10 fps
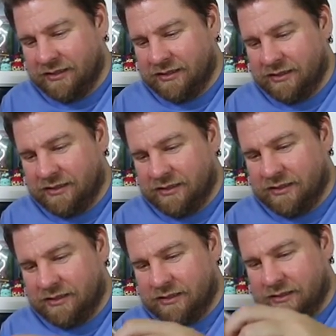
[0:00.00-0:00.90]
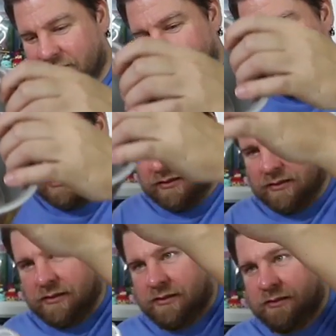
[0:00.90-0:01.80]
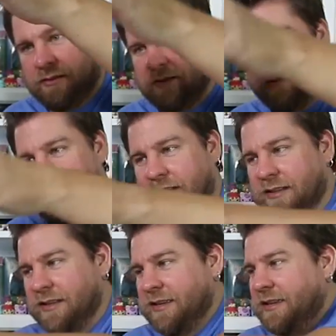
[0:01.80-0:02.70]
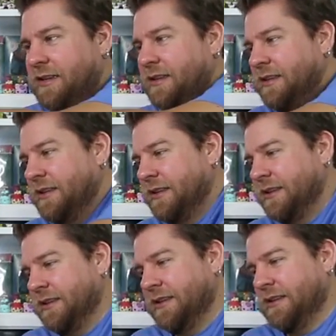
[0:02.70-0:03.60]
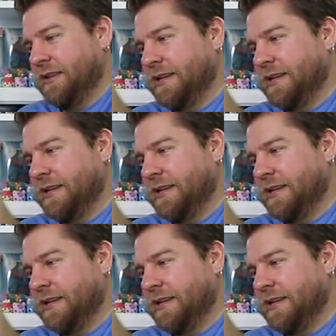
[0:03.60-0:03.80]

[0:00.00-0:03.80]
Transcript: (silent)